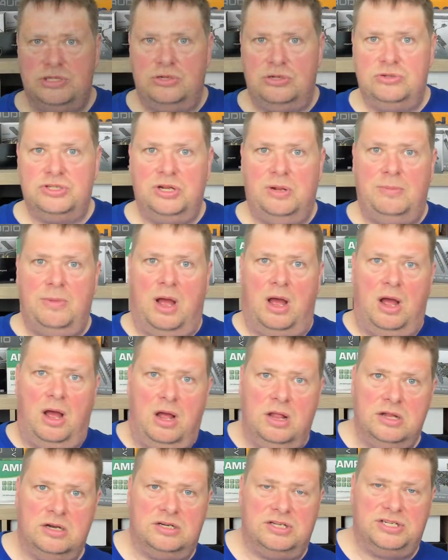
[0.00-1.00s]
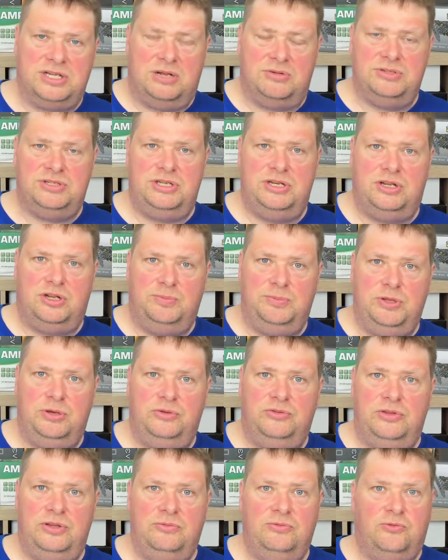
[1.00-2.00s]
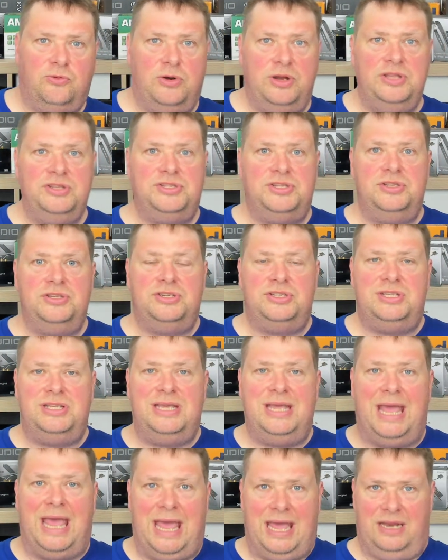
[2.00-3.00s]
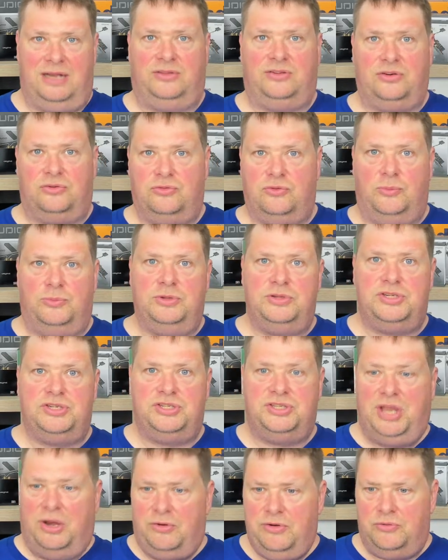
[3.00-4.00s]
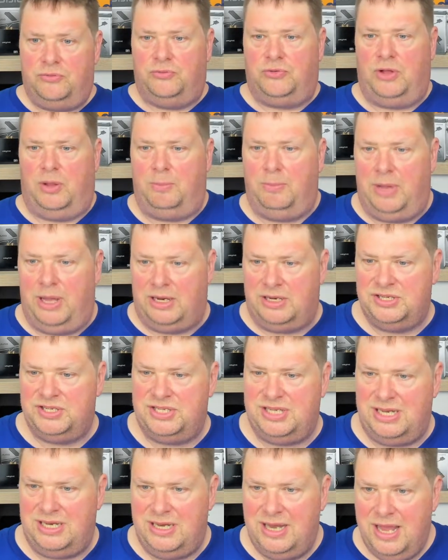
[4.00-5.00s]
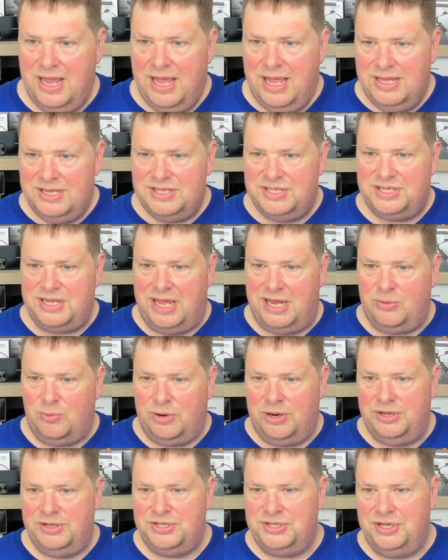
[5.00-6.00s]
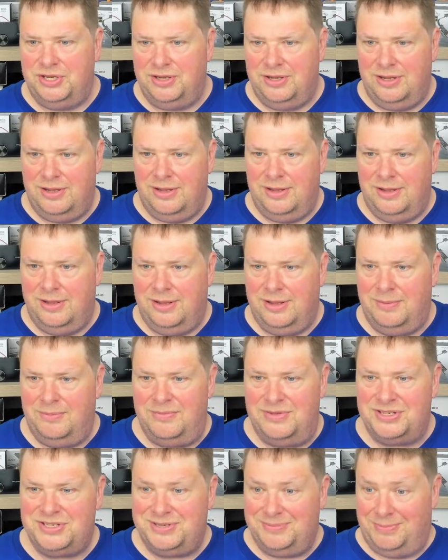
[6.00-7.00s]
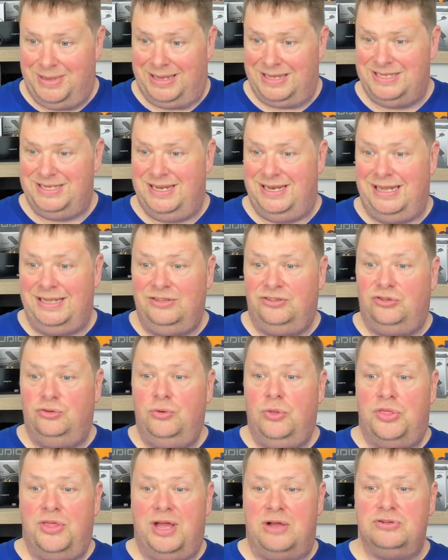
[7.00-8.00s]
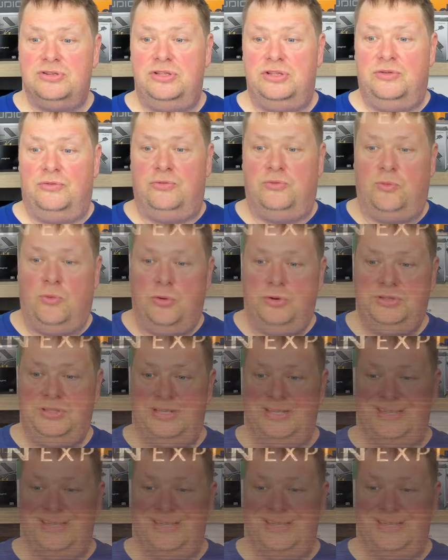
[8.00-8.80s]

some other sounds in the community. For instance, the editor from the Stereophile magazine said, magazine in 2014